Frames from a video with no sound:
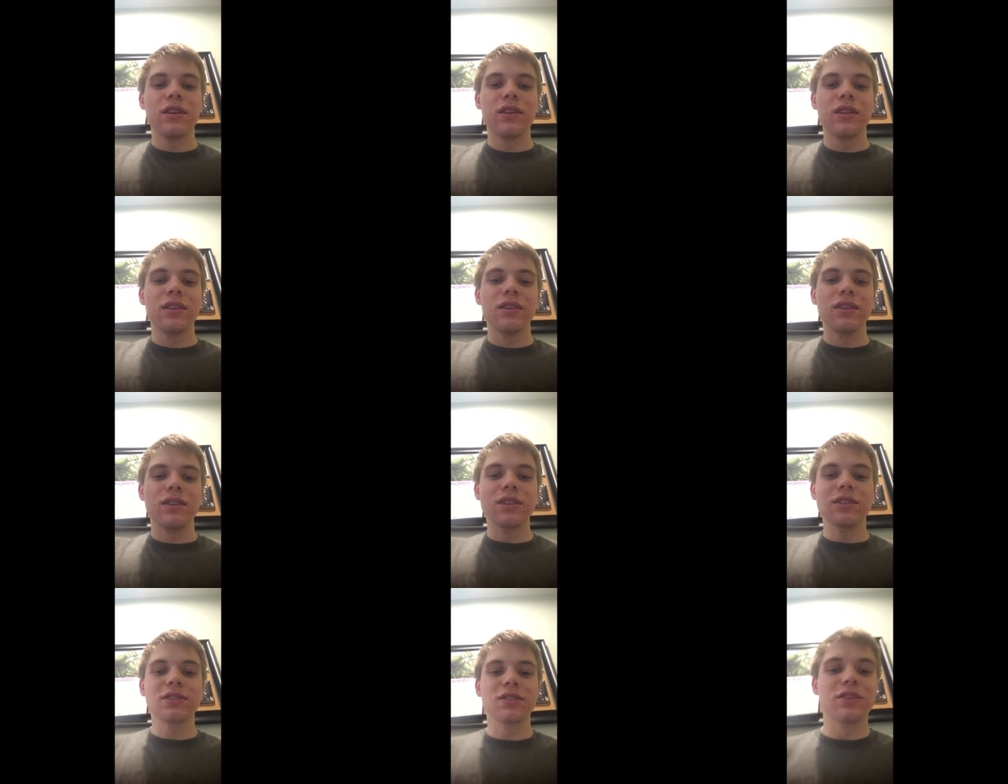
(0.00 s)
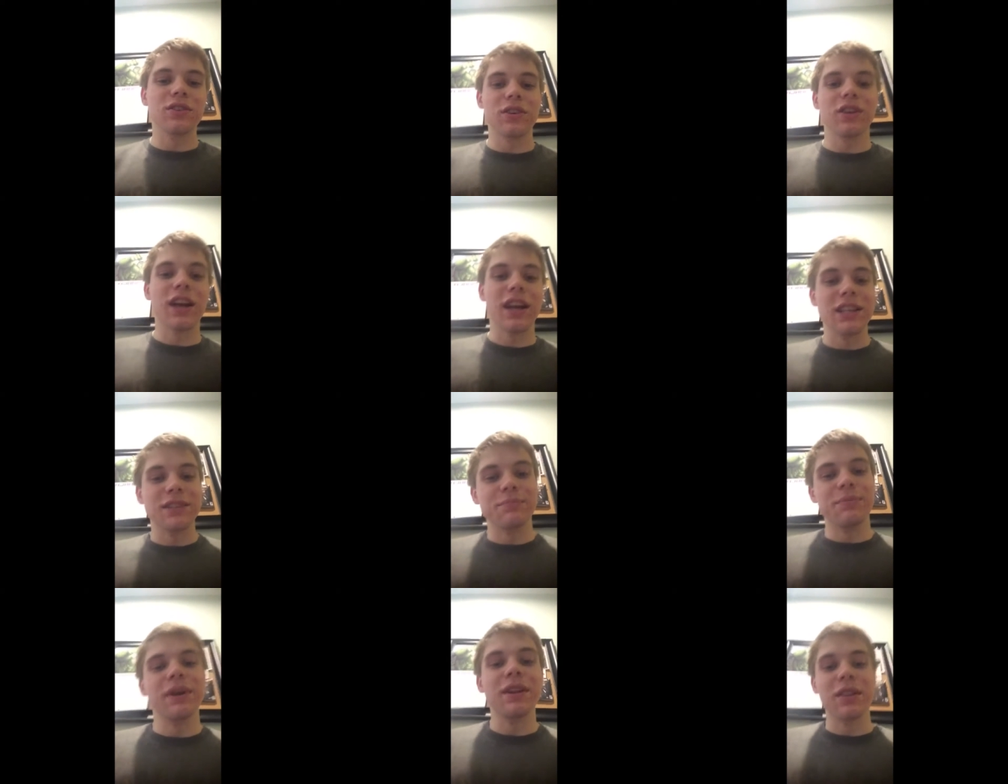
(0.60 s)
This girl
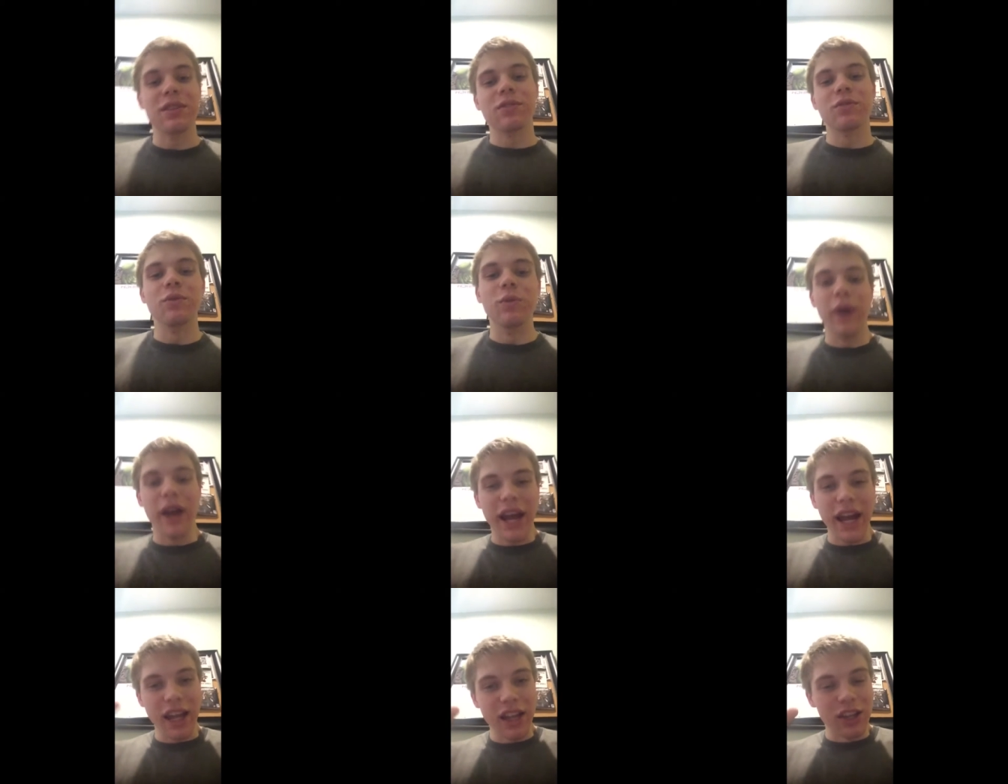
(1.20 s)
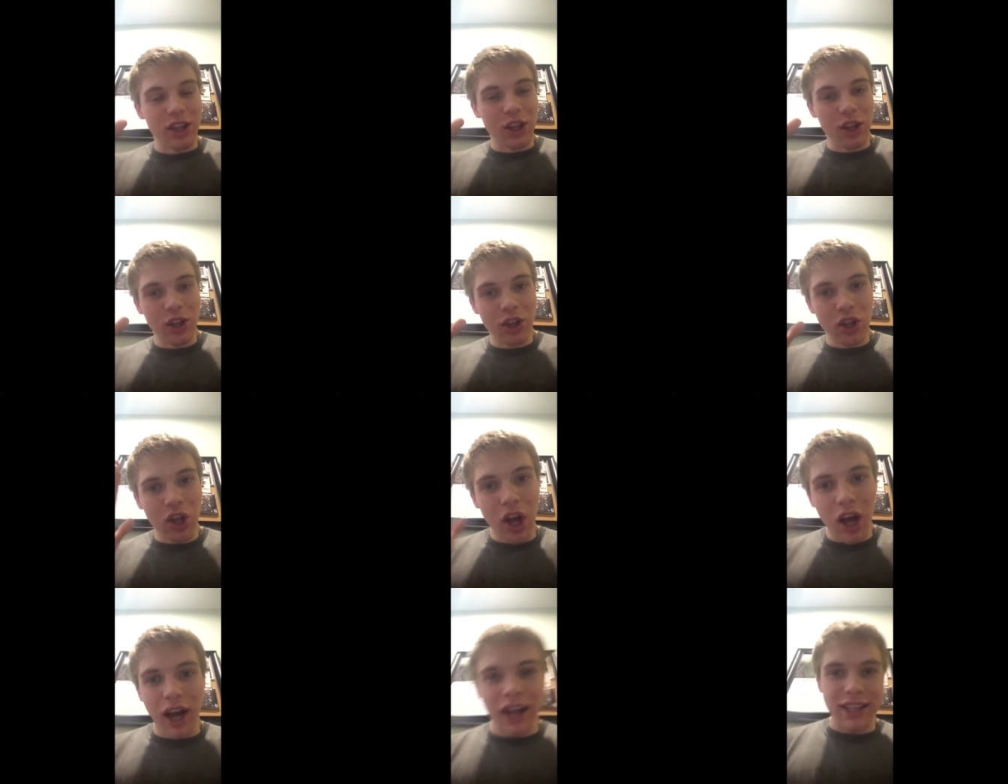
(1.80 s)
has been through a
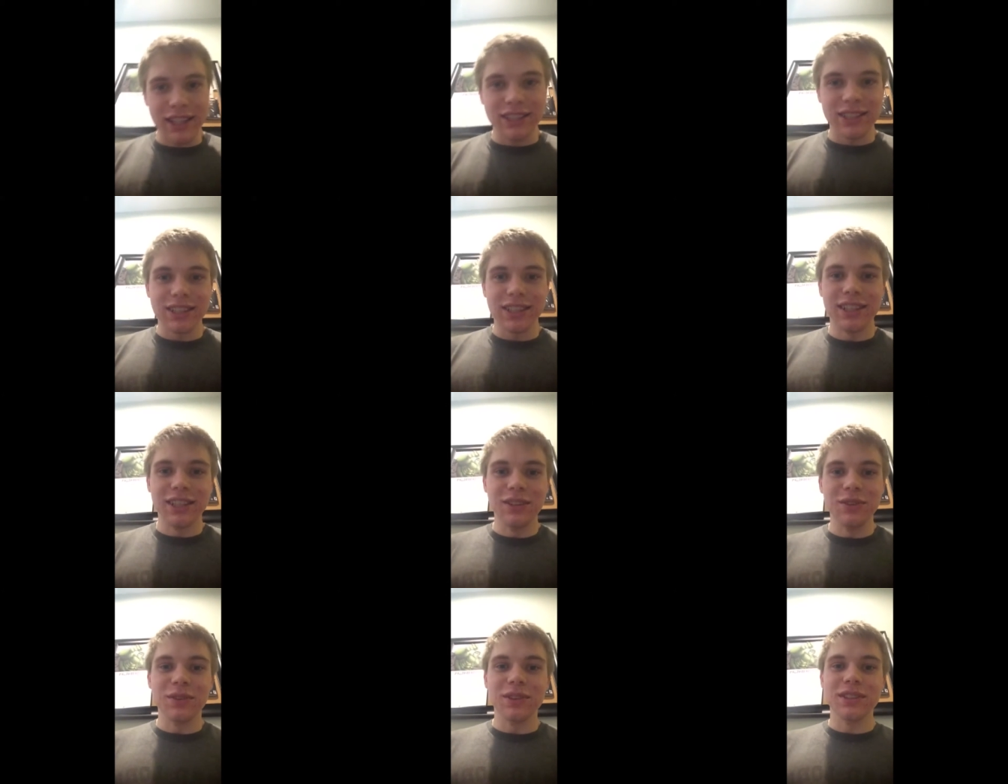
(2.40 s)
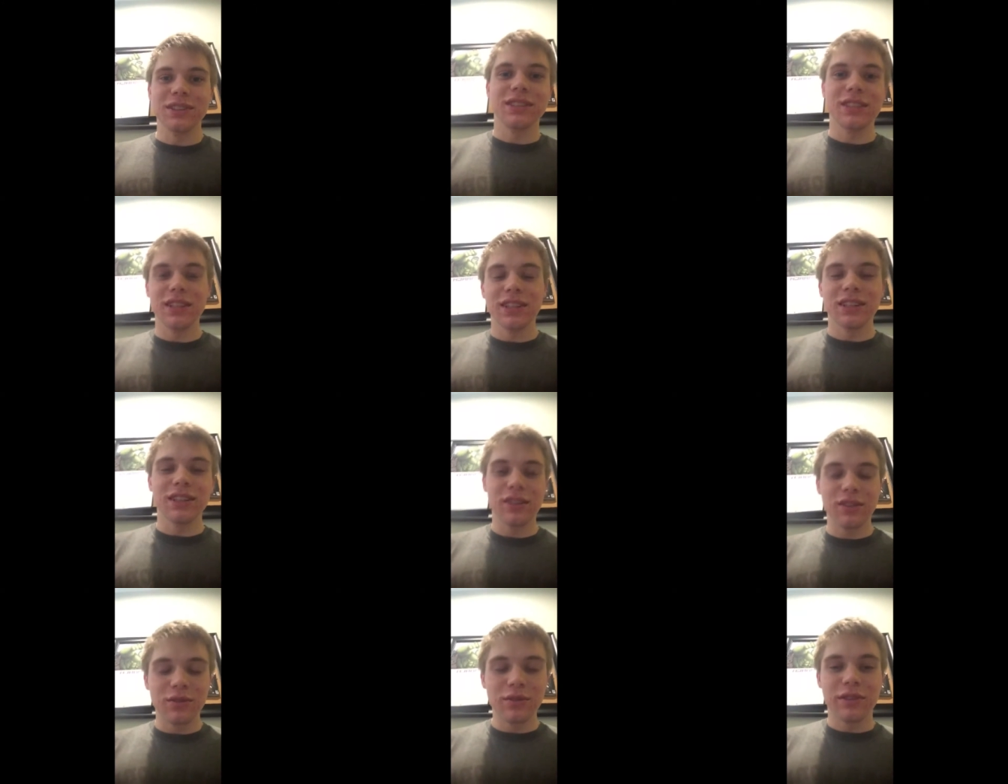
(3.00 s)
lot, and you can see
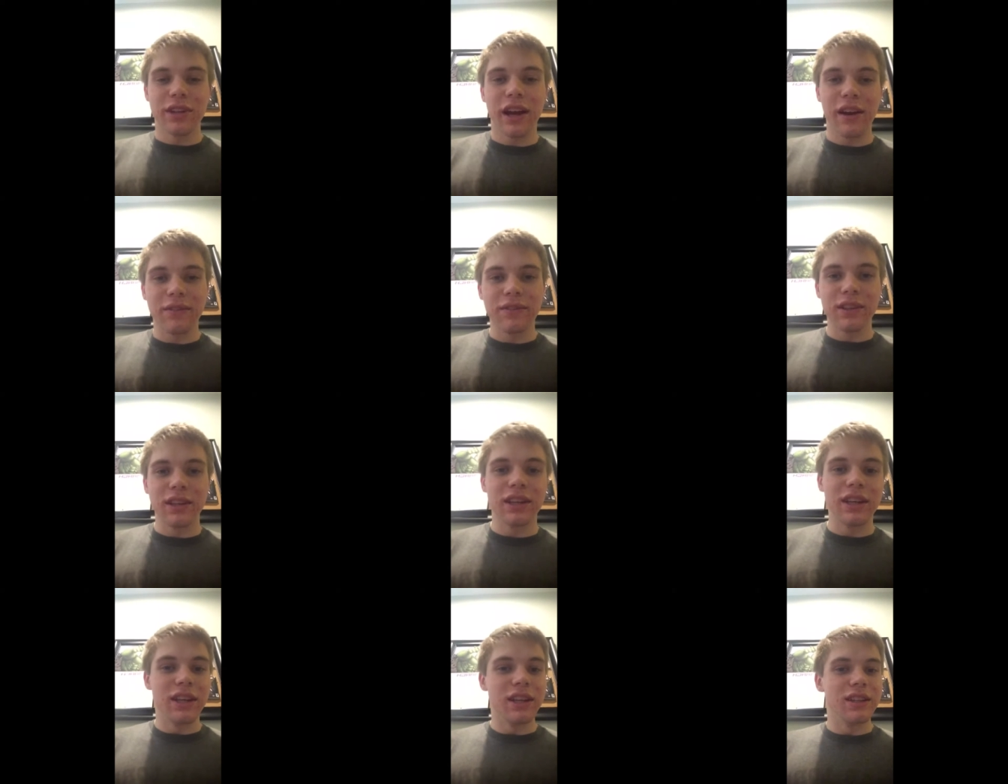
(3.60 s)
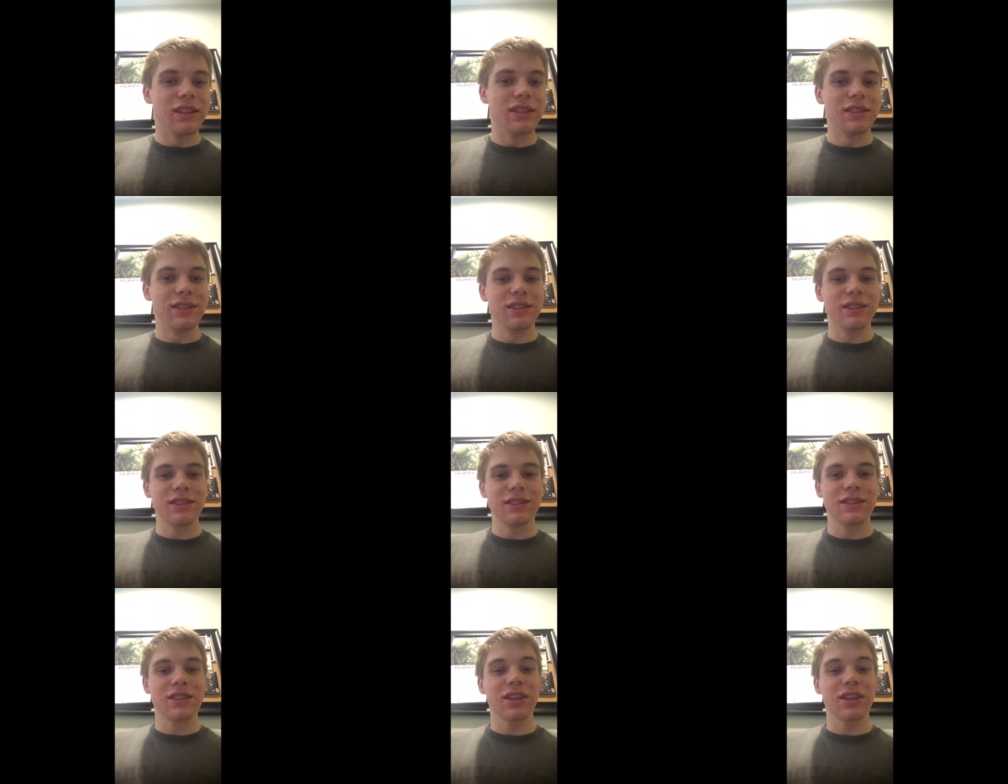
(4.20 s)
it through Daphne Keene's